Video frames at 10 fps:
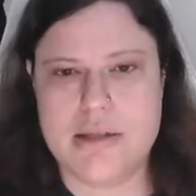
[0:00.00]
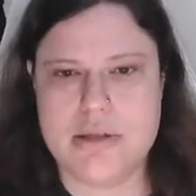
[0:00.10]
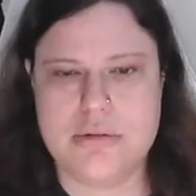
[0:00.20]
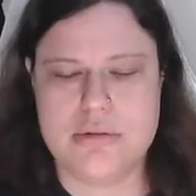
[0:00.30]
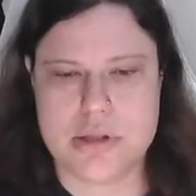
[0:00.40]

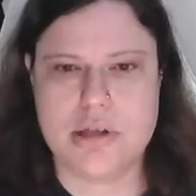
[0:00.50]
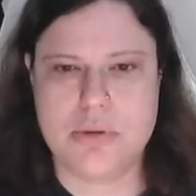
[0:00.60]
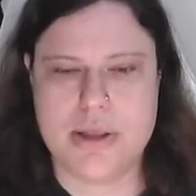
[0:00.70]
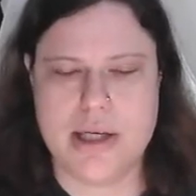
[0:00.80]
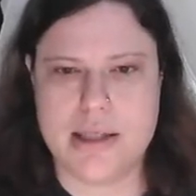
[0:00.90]
to start
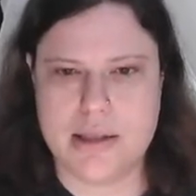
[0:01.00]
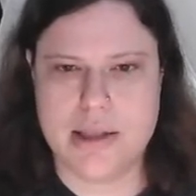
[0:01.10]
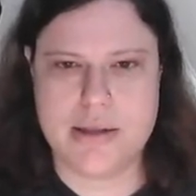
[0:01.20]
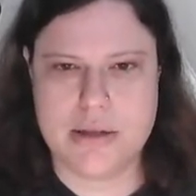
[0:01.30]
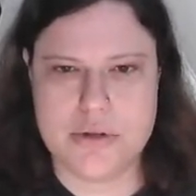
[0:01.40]
with L
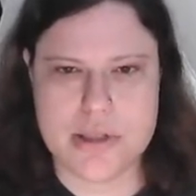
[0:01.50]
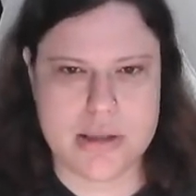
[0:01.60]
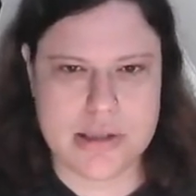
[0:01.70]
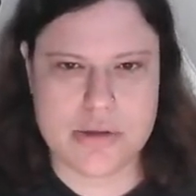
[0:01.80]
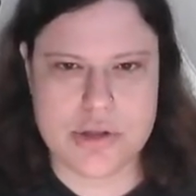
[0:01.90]
and then use at
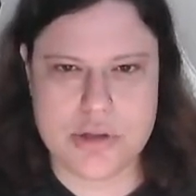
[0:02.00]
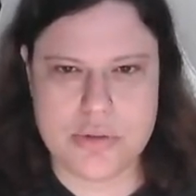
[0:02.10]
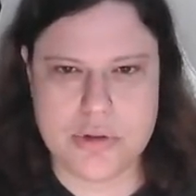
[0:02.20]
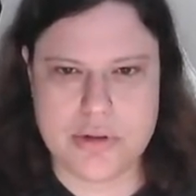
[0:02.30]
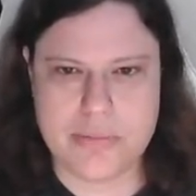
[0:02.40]
least
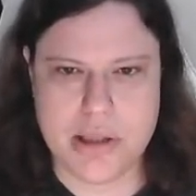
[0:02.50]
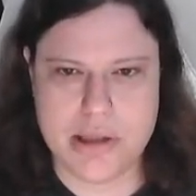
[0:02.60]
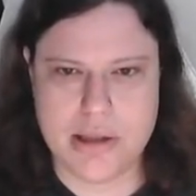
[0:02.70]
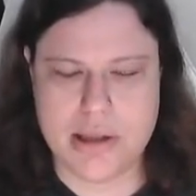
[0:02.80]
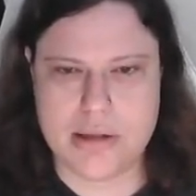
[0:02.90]
2 of
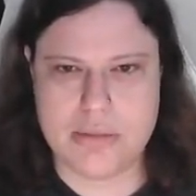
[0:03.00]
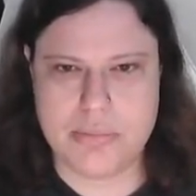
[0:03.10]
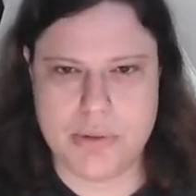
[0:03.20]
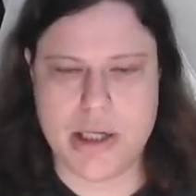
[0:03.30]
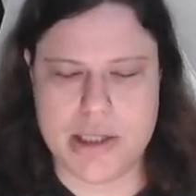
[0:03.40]
B,
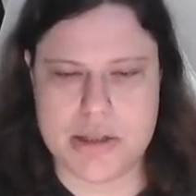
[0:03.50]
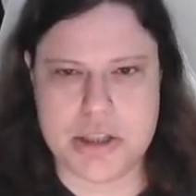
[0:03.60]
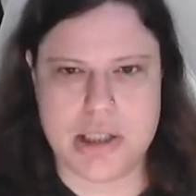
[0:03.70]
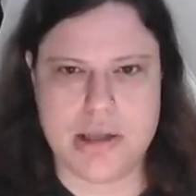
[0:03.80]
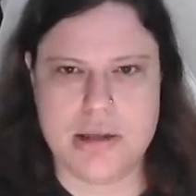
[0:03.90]
Y, and
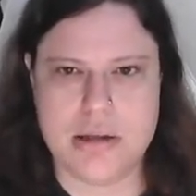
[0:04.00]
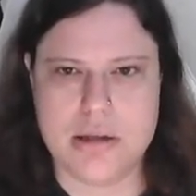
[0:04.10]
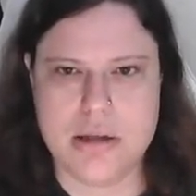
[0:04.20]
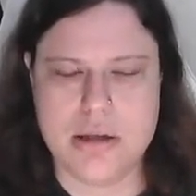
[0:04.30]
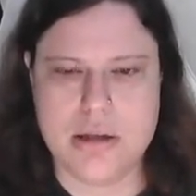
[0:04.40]
G.
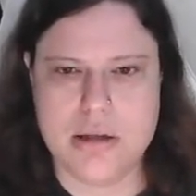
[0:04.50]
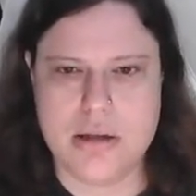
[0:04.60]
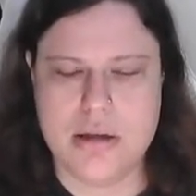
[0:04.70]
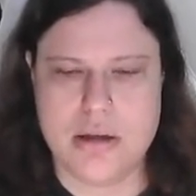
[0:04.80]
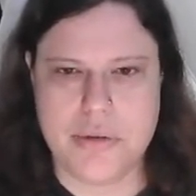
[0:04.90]

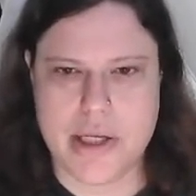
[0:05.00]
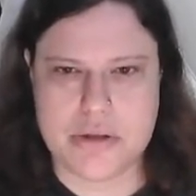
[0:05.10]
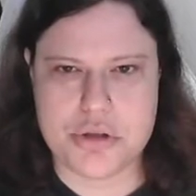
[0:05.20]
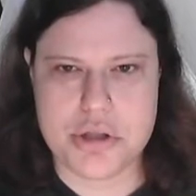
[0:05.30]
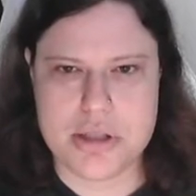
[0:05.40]
And that
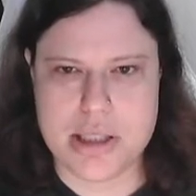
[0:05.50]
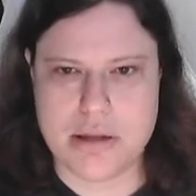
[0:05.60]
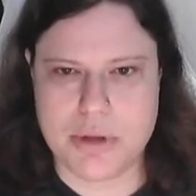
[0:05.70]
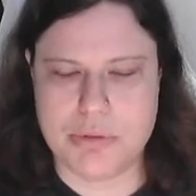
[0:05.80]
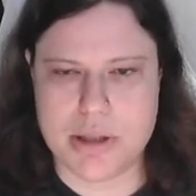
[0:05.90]
should
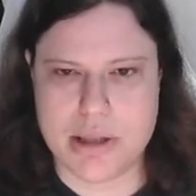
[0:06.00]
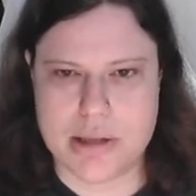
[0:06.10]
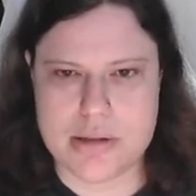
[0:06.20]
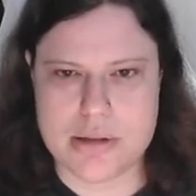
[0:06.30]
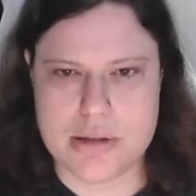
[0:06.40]
tell me what the
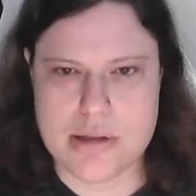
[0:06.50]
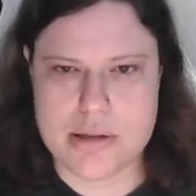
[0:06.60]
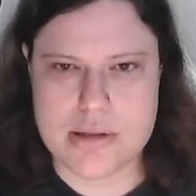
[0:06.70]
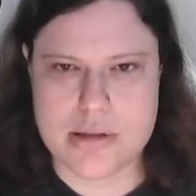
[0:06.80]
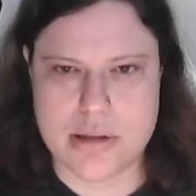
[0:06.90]
answer
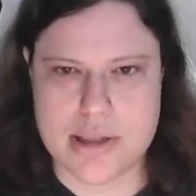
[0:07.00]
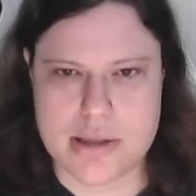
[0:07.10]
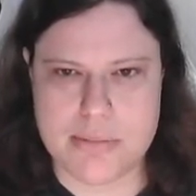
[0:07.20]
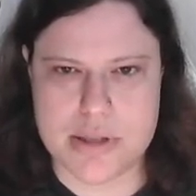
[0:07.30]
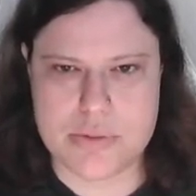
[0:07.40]
is, unless
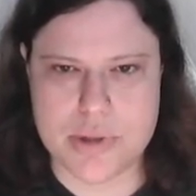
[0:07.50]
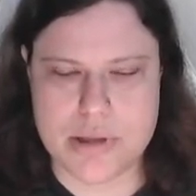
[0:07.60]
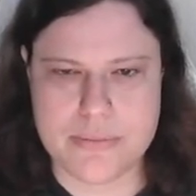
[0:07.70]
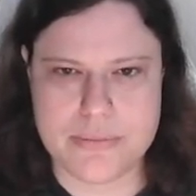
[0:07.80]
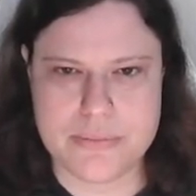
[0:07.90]
I missed one.